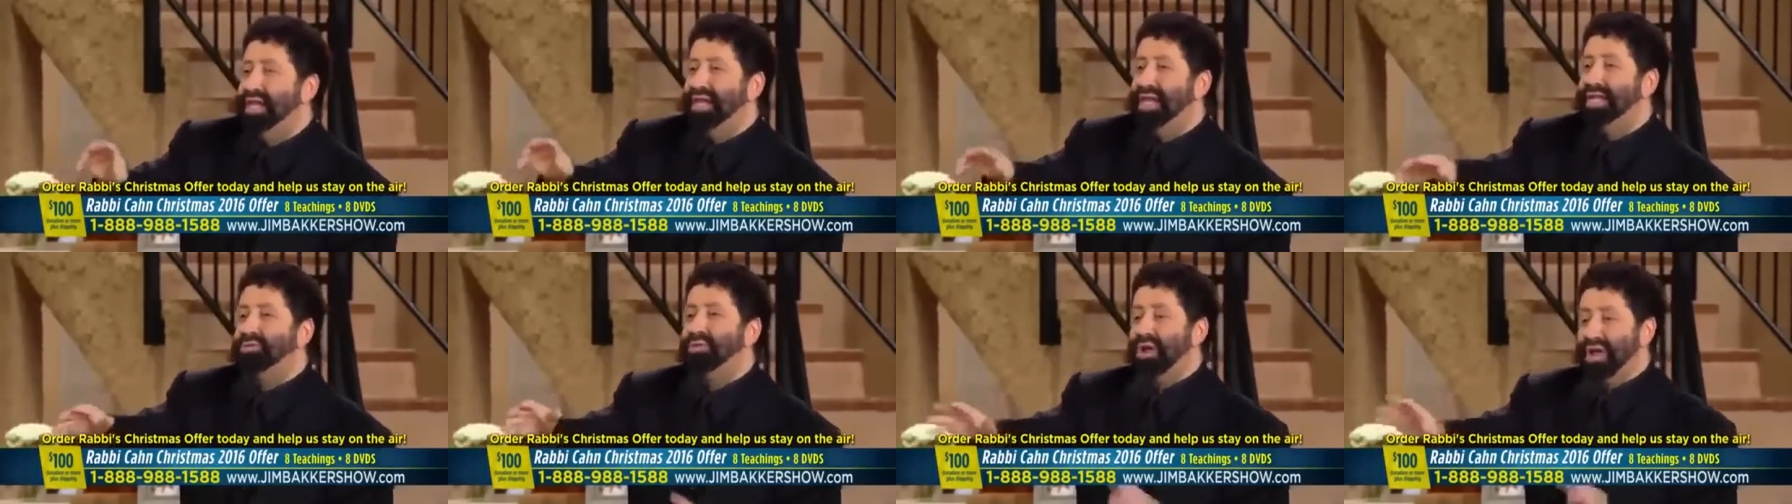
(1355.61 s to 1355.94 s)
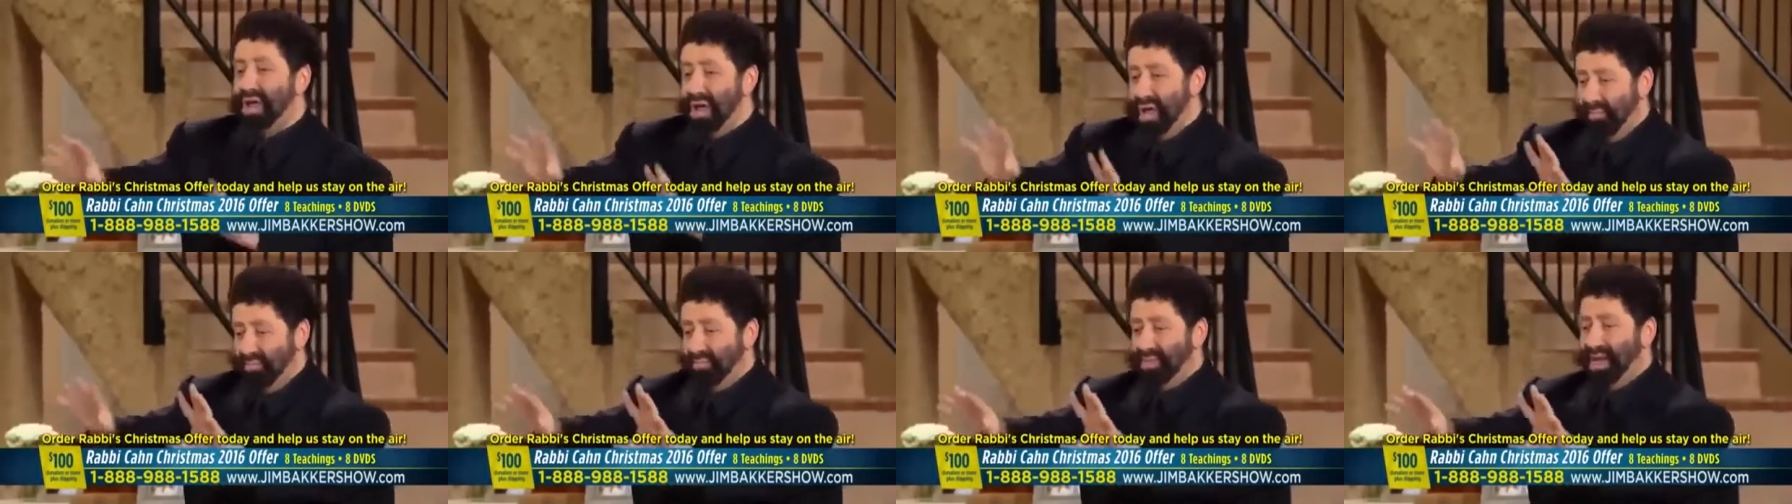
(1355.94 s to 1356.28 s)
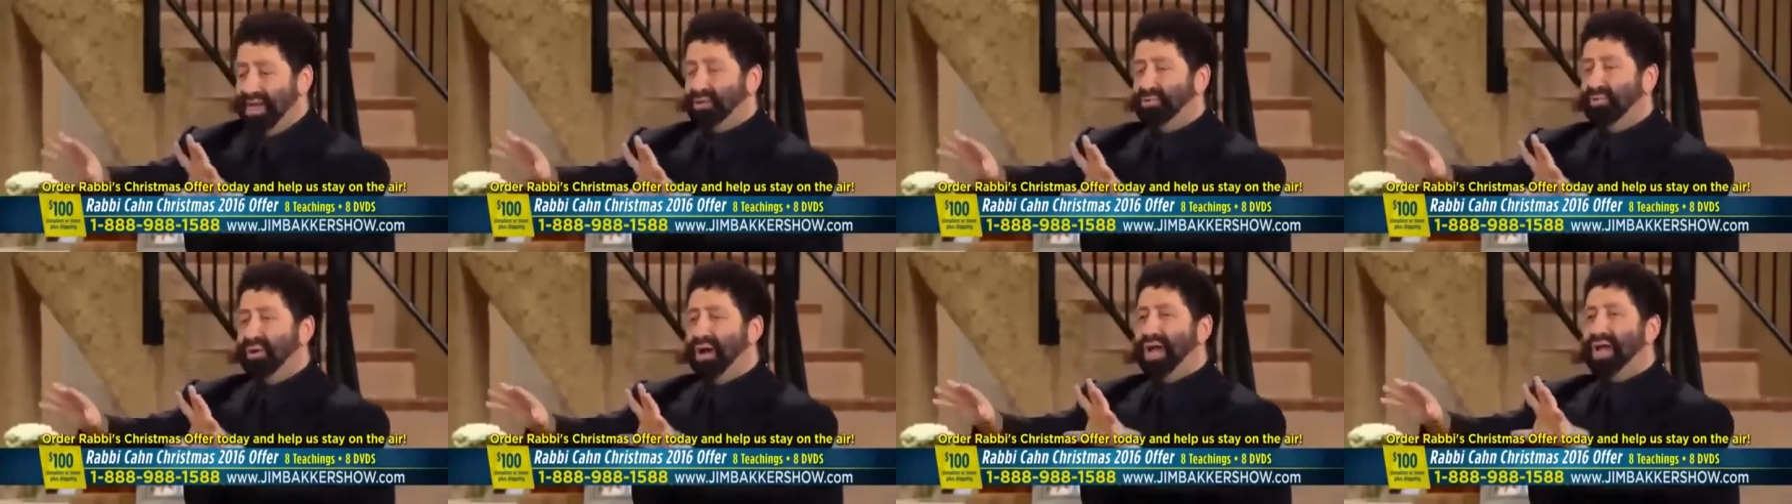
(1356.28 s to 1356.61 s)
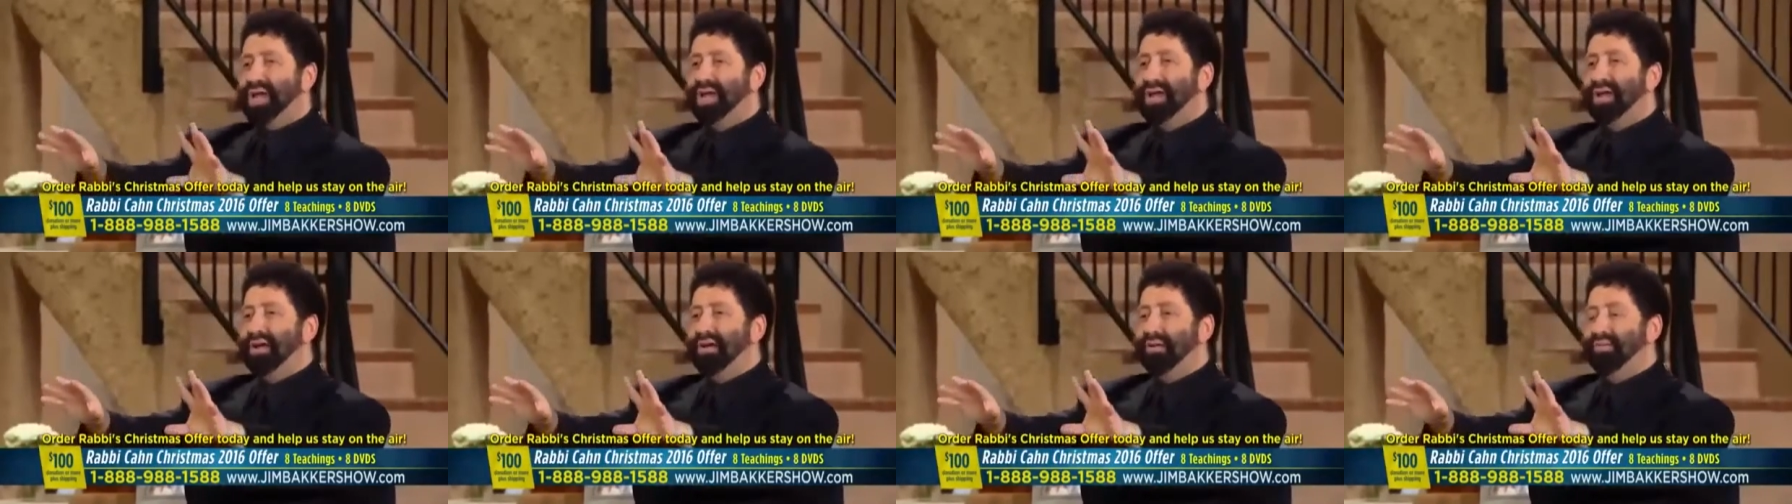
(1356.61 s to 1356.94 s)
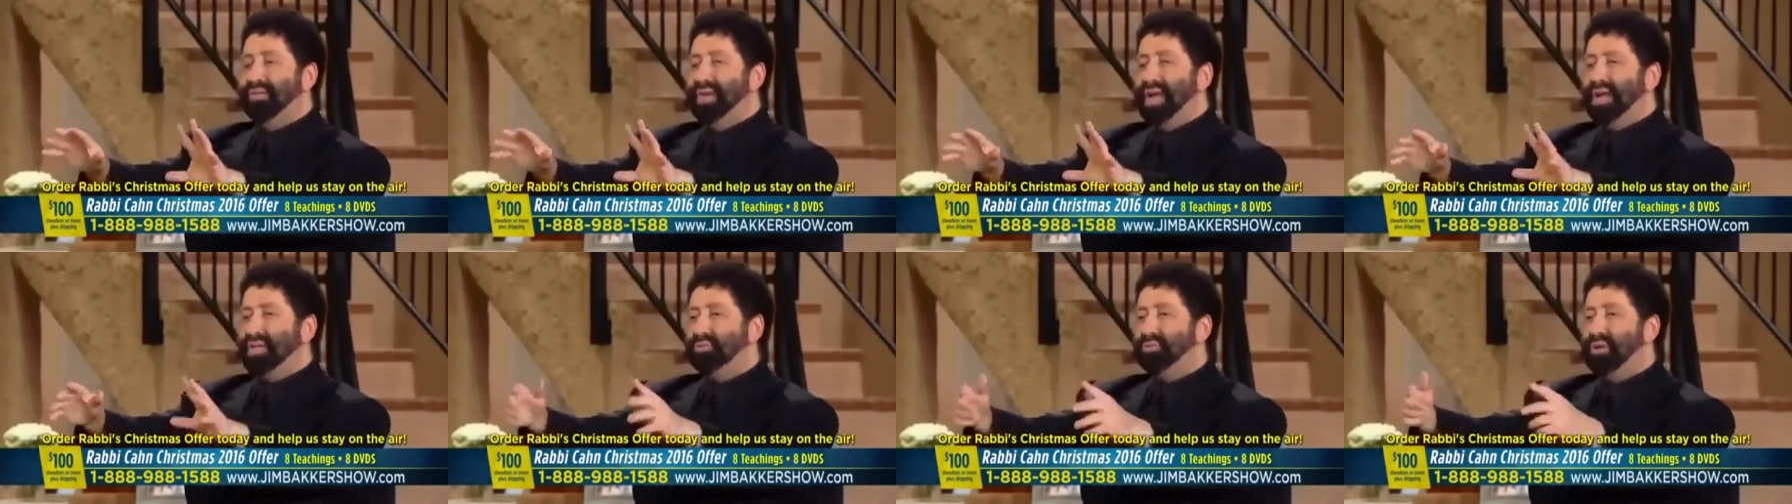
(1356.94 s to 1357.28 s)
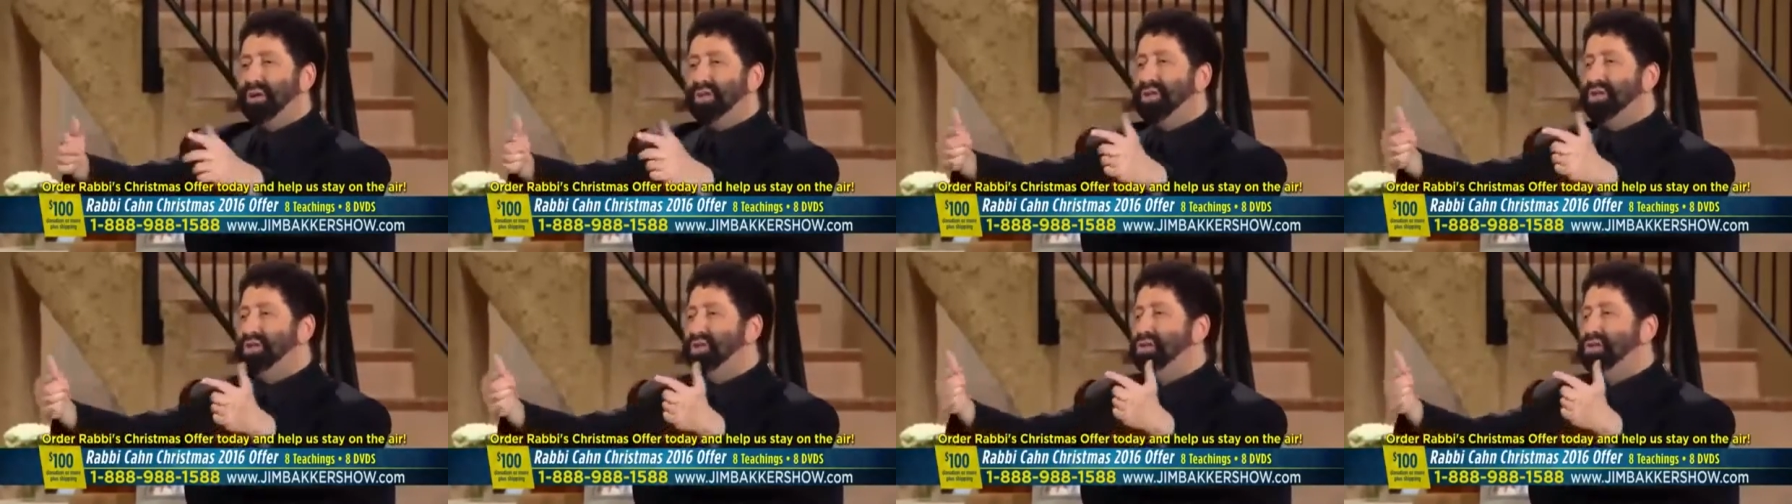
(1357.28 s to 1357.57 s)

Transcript: That's why